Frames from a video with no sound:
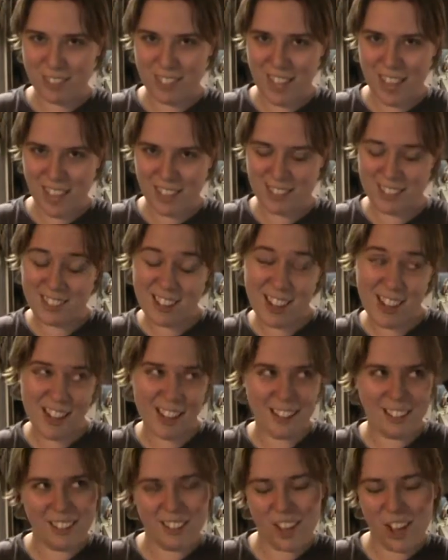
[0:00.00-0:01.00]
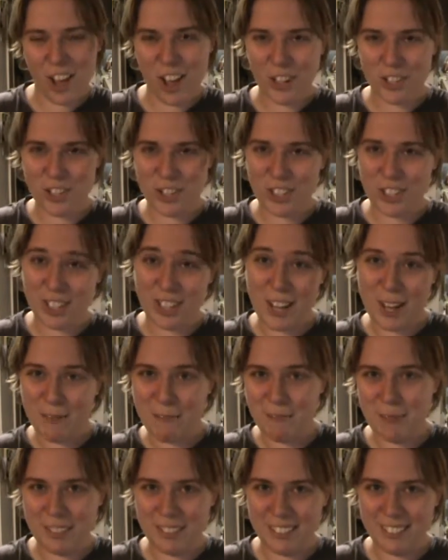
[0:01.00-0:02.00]
It's all shook
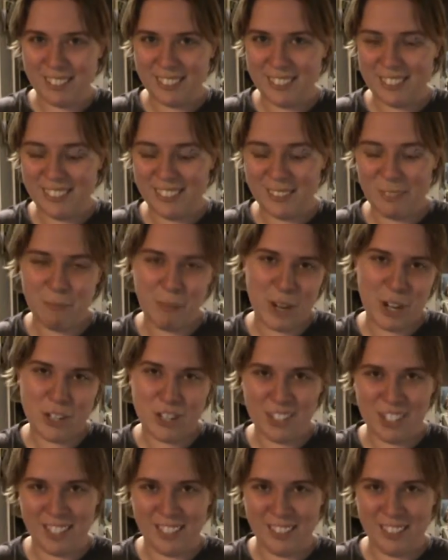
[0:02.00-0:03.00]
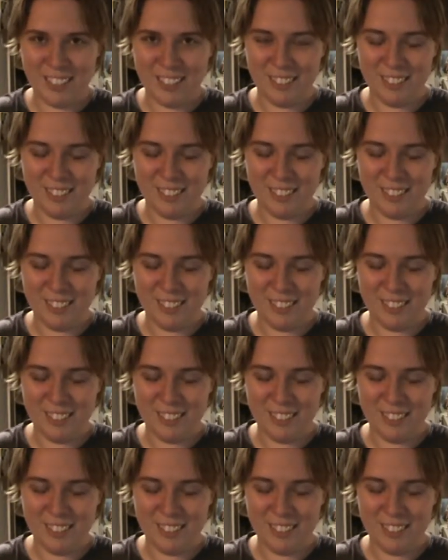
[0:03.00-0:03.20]
up. Parsley.